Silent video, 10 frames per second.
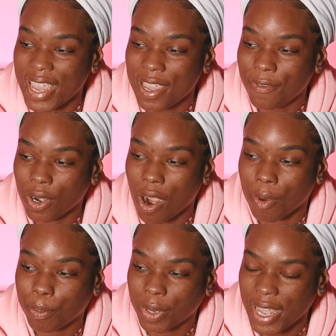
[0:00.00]
even
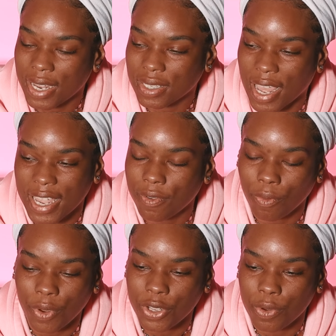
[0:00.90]
our plants, like
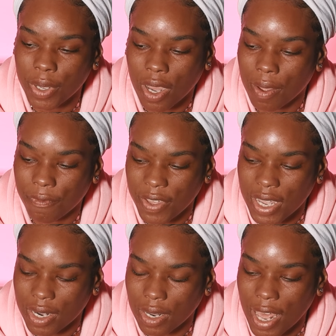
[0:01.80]
even when you become
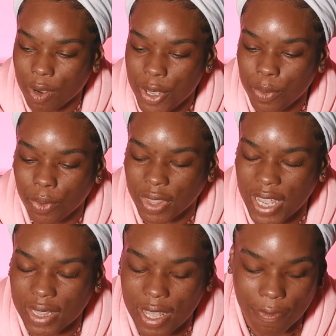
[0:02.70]
vegan, a lot of people
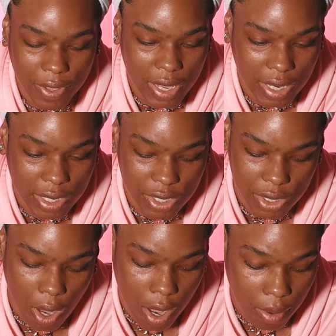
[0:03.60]
think that vegan is
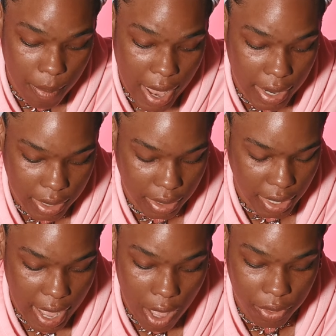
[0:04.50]
just
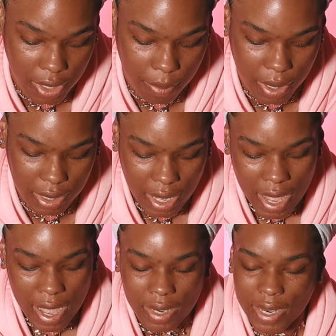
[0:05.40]
automatically healthy, but
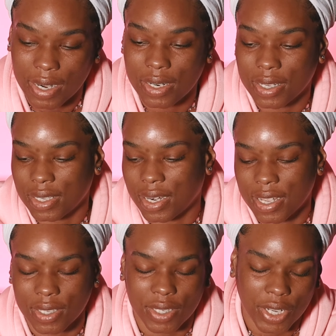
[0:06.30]
that doesn't
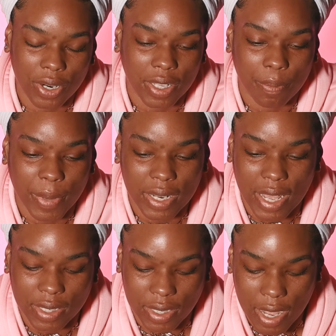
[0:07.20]
necessarily mean
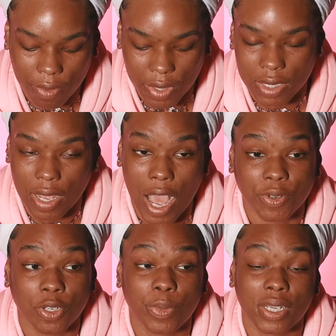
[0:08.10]
that's the healthiest
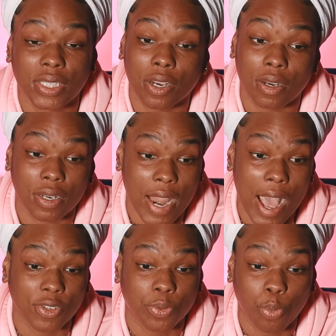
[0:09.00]
option, because they're
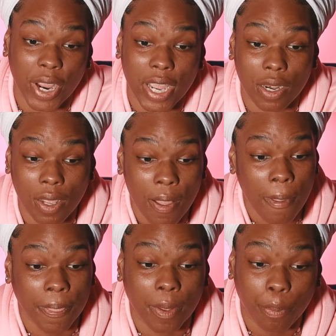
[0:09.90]
now spraying
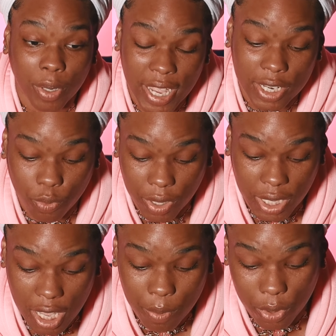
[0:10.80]
the plants
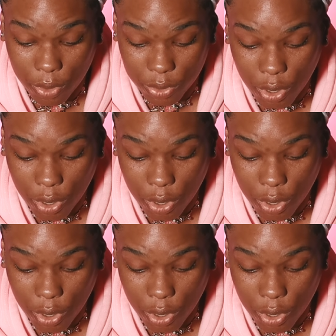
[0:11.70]
with chemicals.